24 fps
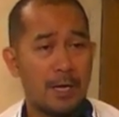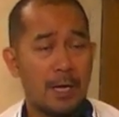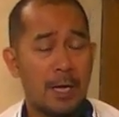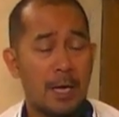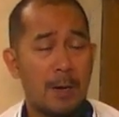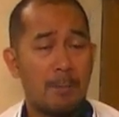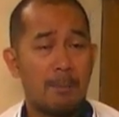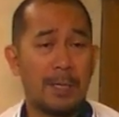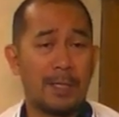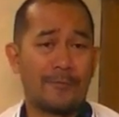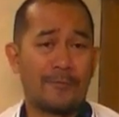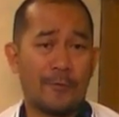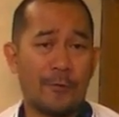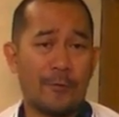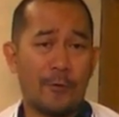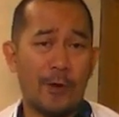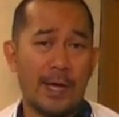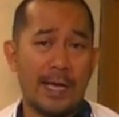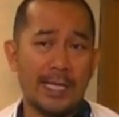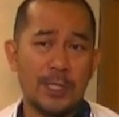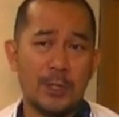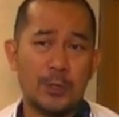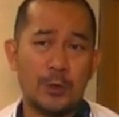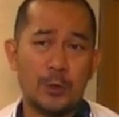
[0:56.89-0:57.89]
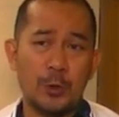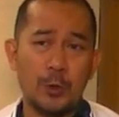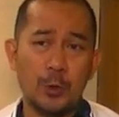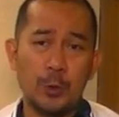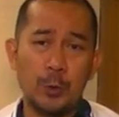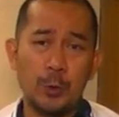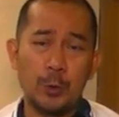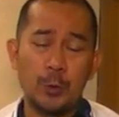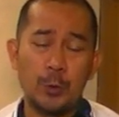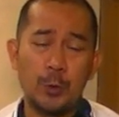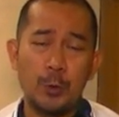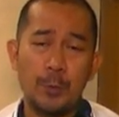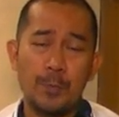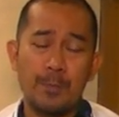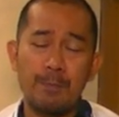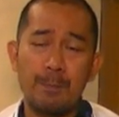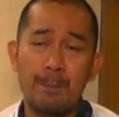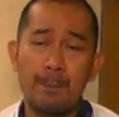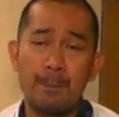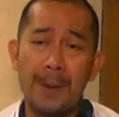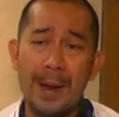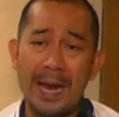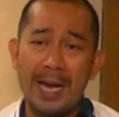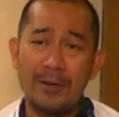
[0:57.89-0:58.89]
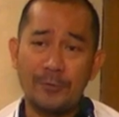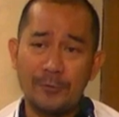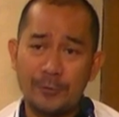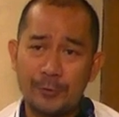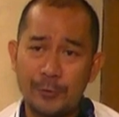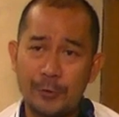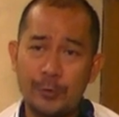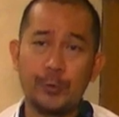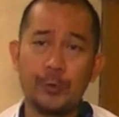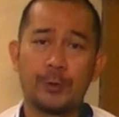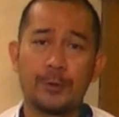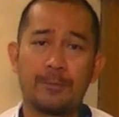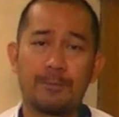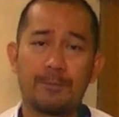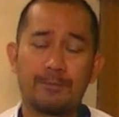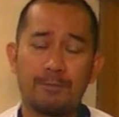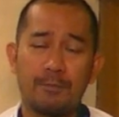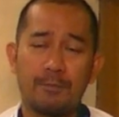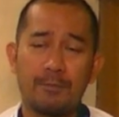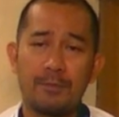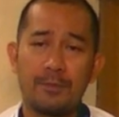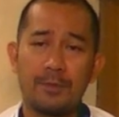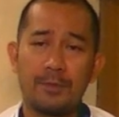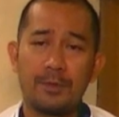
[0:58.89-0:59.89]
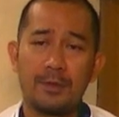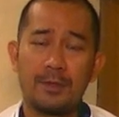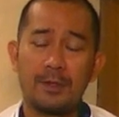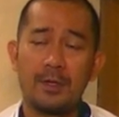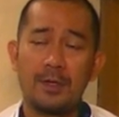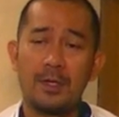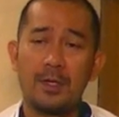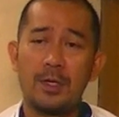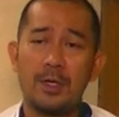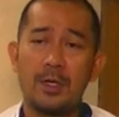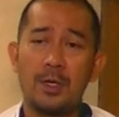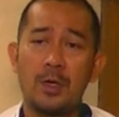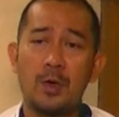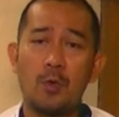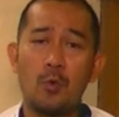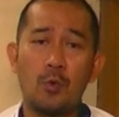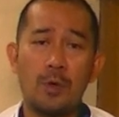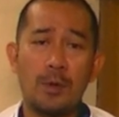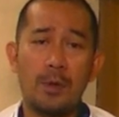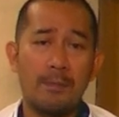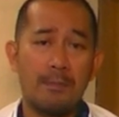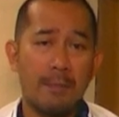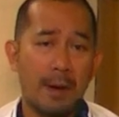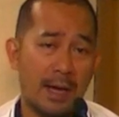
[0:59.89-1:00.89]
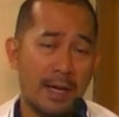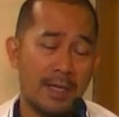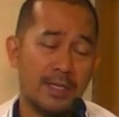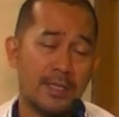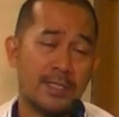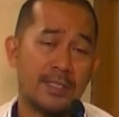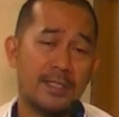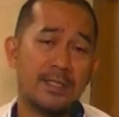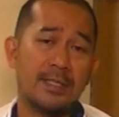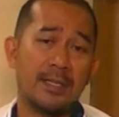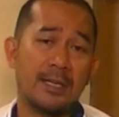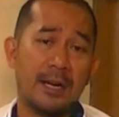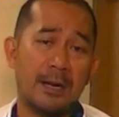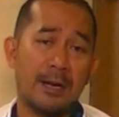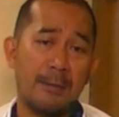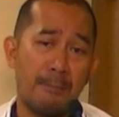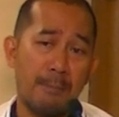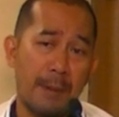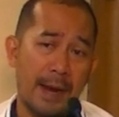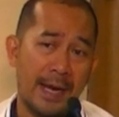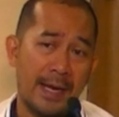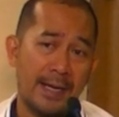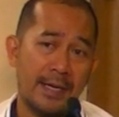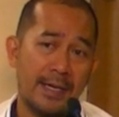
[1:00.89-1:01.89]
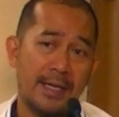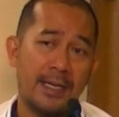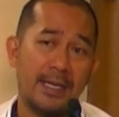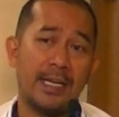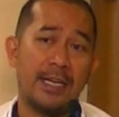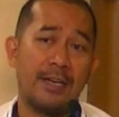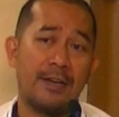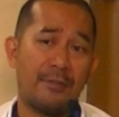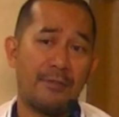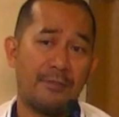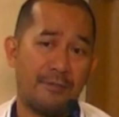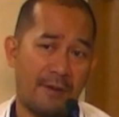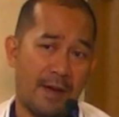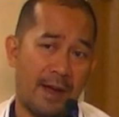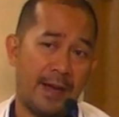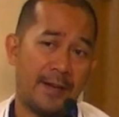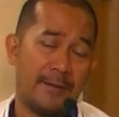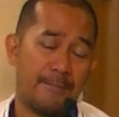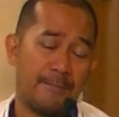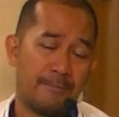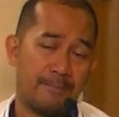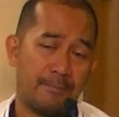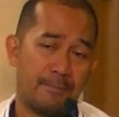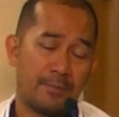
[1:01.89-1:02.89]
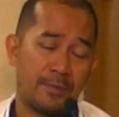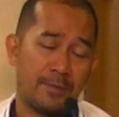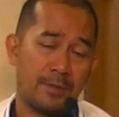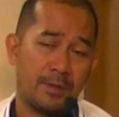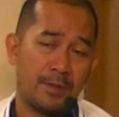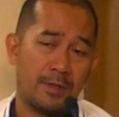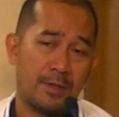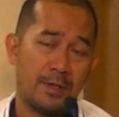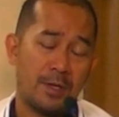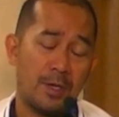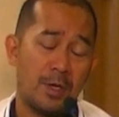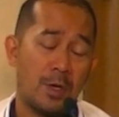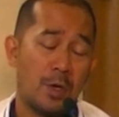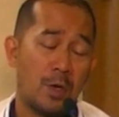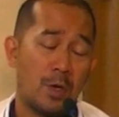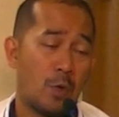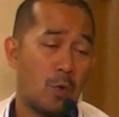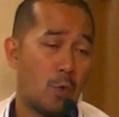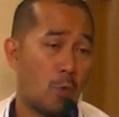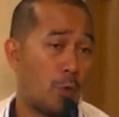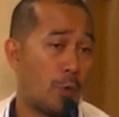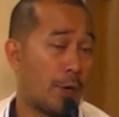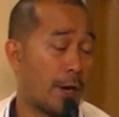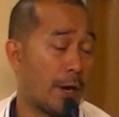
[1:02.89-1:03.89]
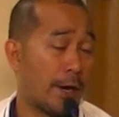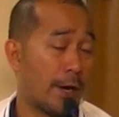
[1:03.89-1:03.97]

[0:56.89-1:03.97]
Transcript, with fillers: But for us to bear fruit, we must remain in the vine. We are the